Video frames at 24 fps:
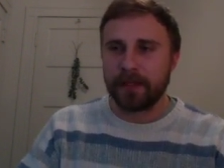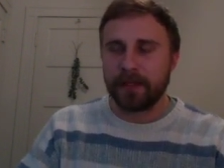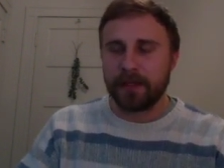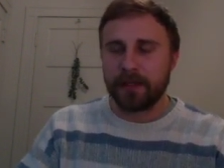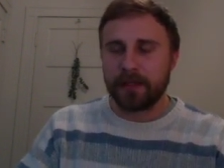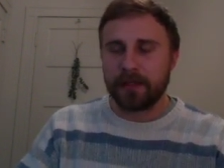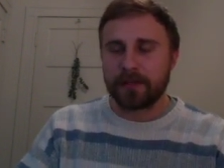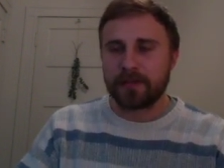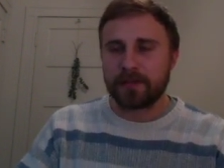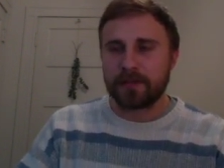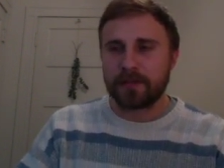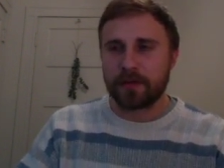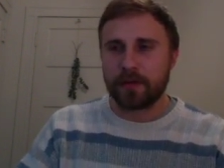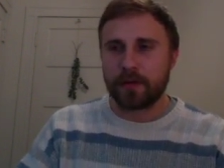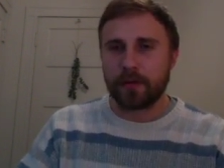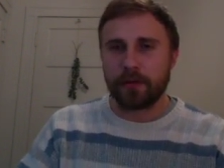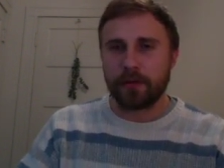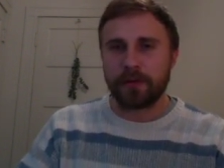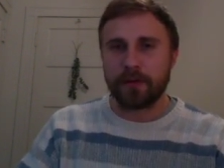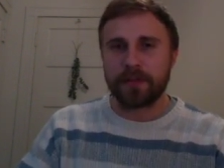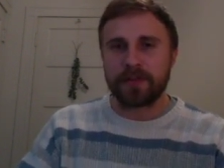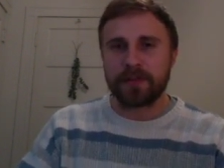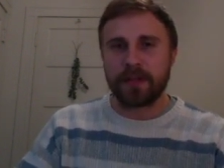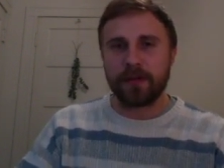
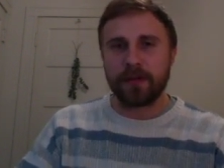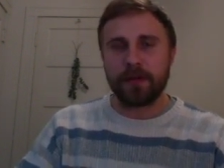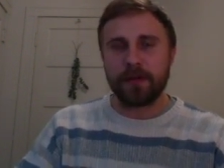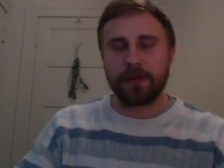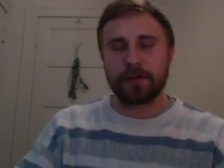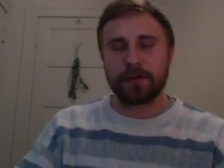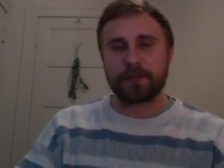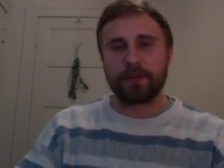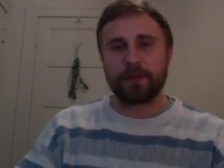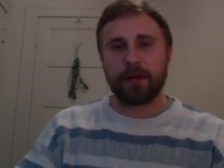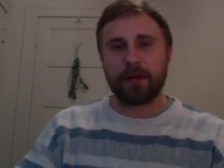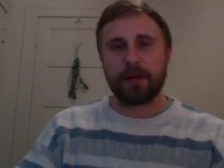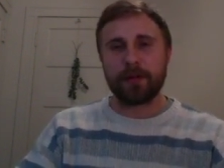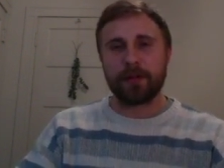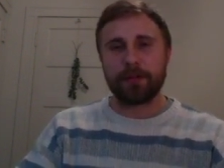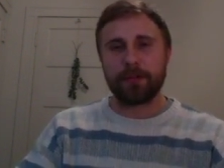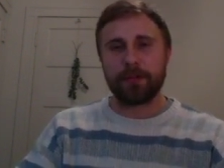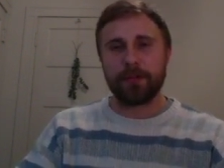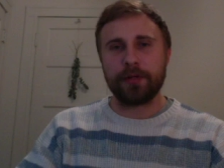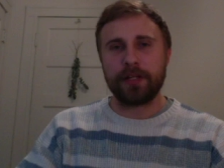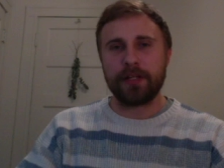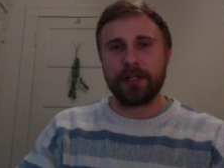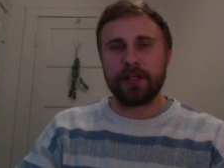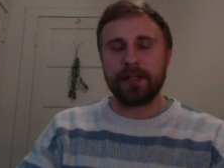So this area was probably
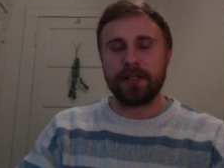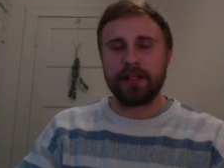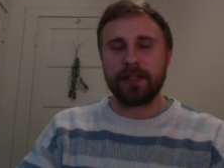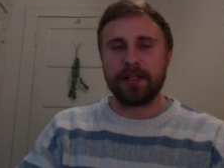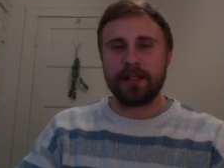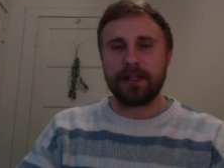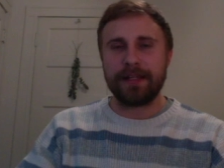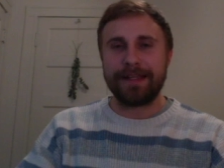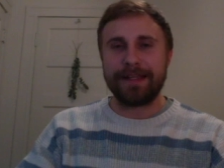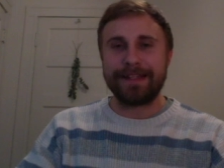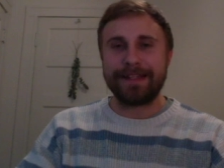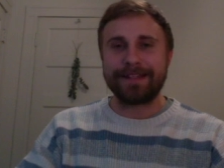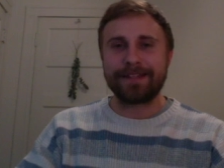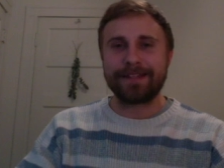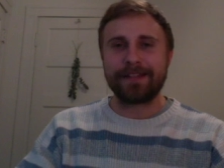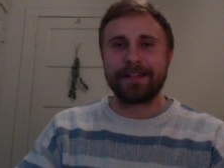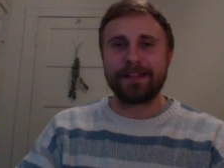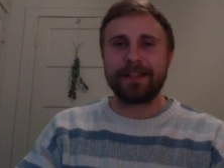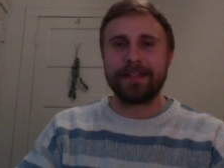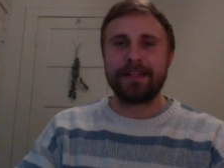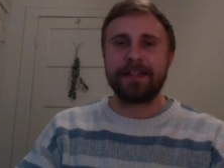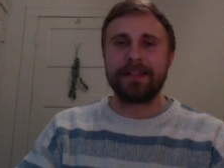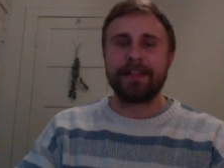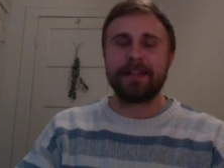pretty
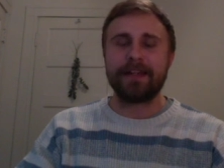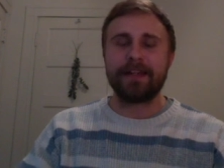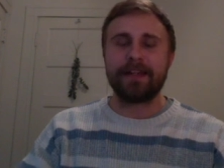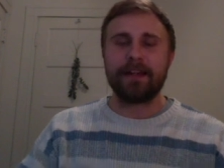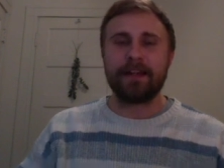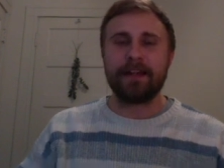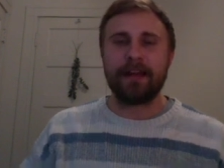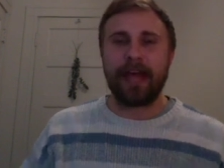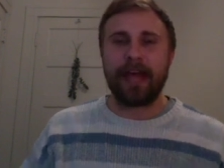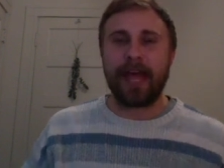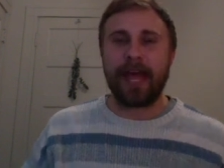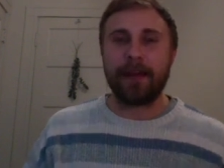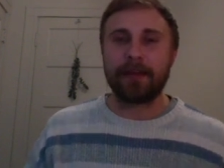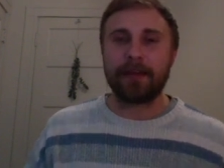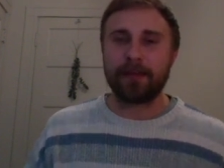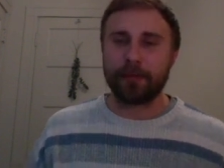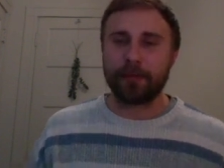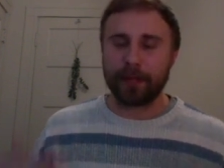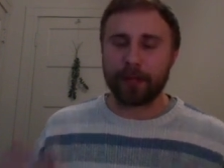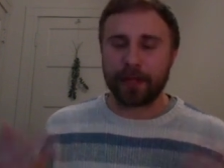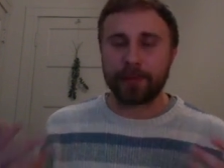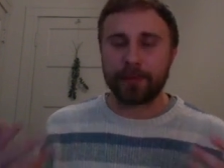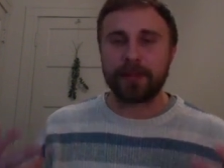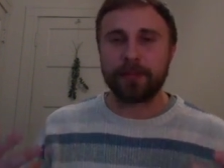easily
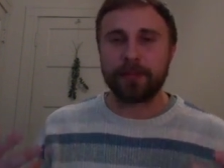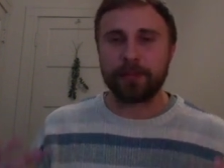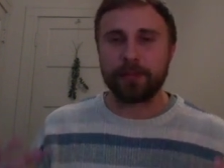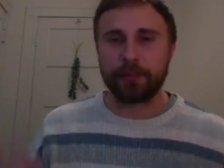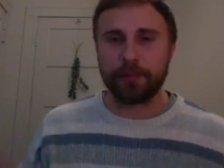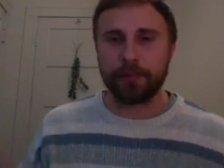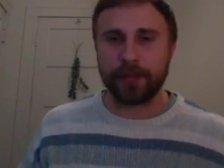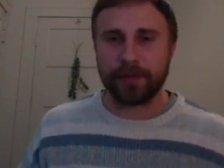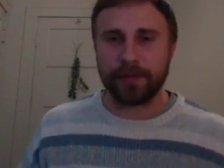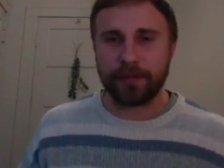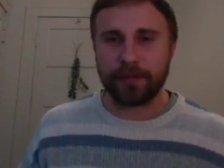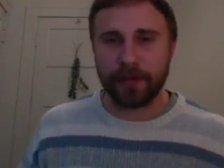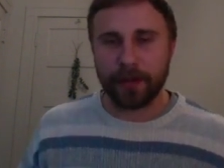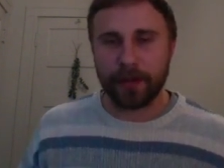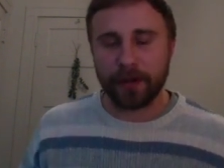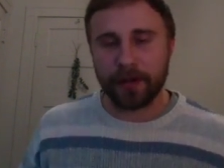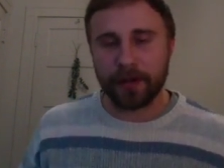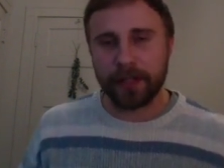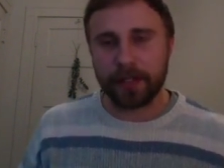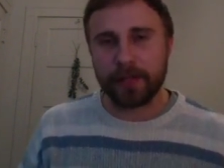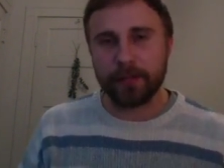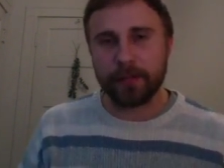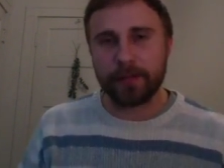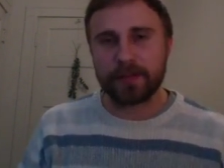habitable by people who lived there,
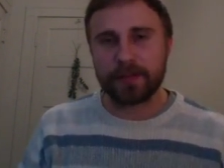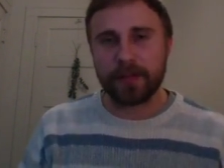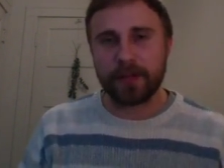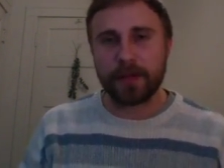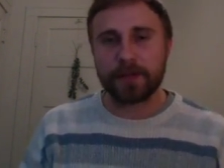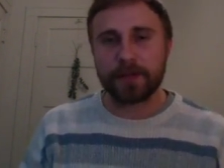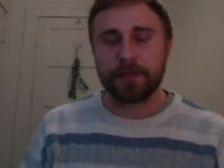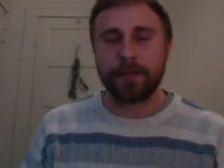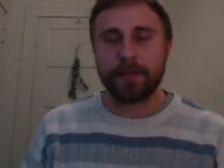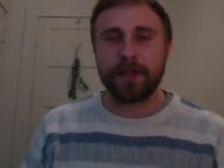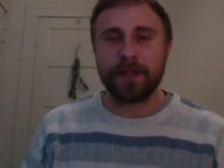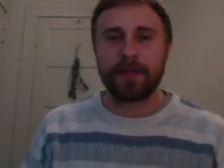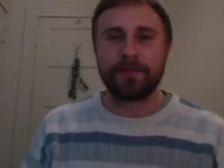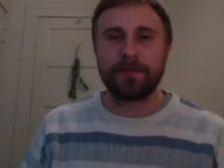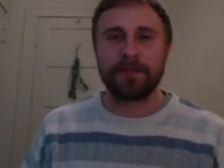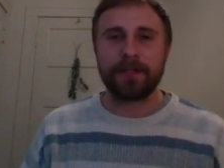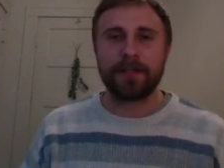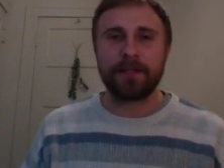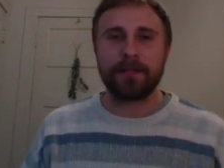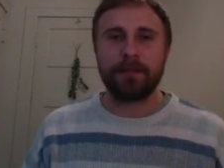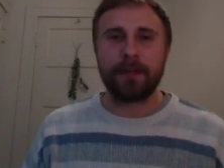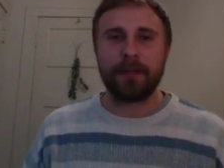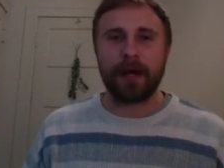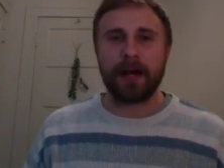and it was also
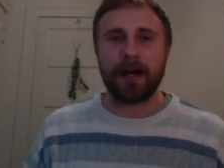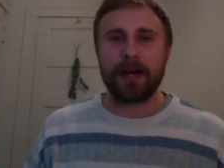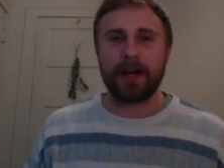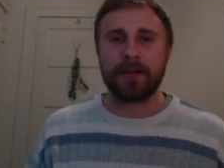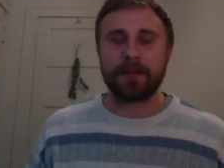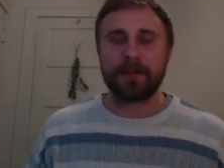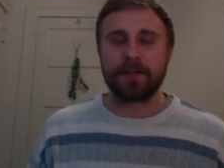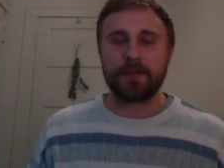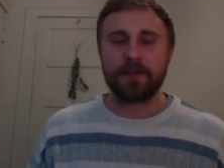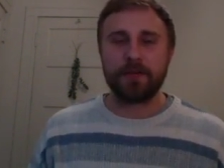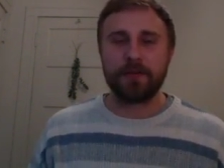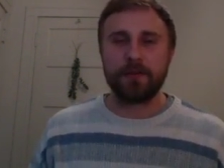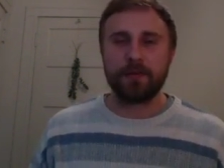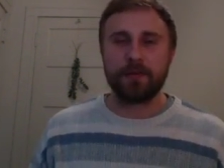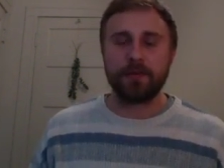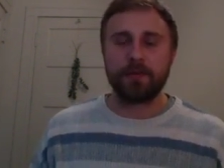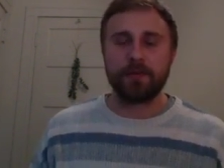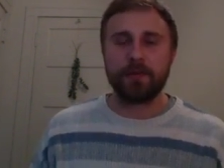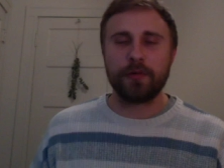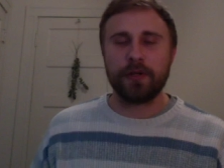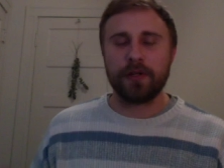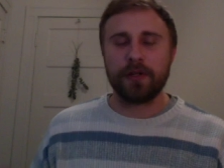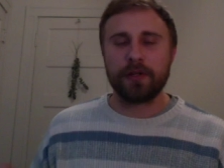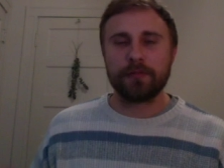benefited by the
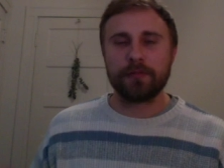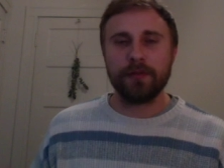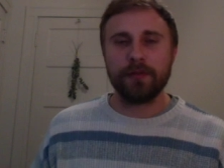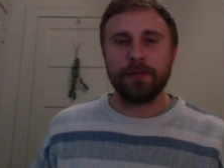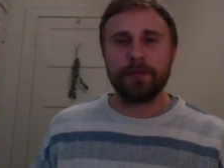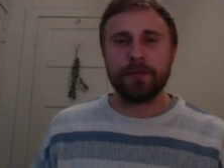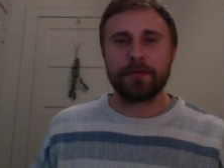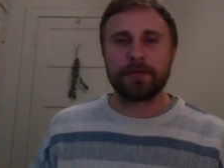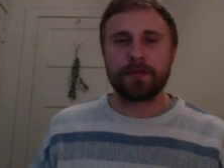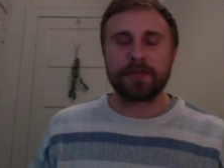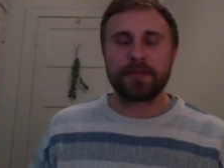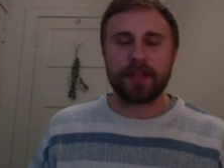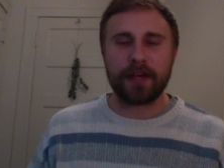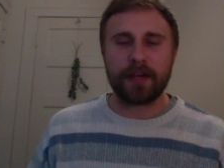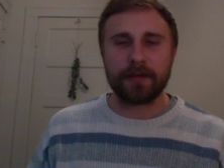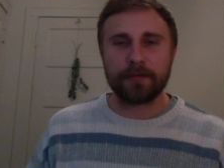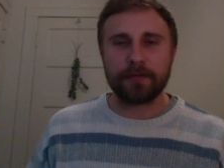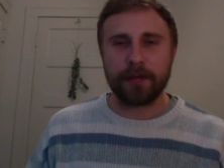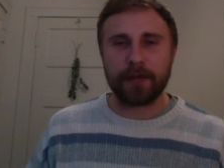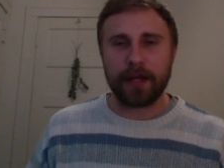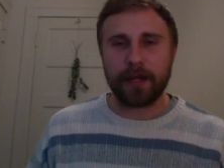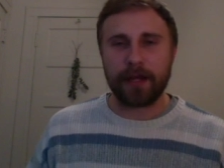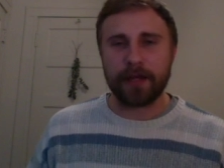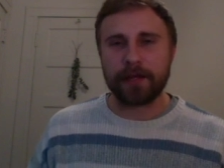two rivers that
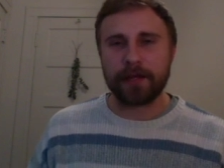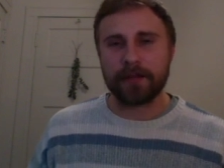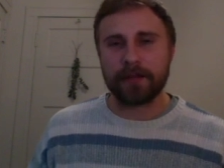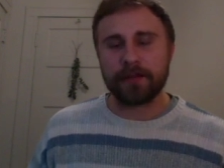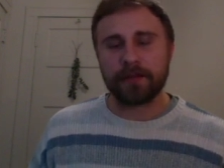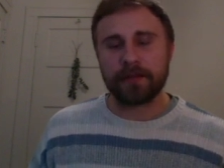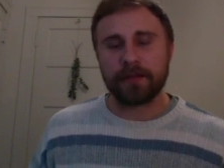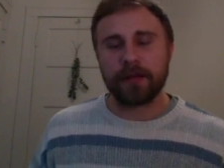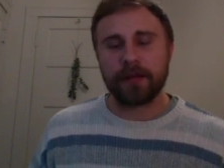ran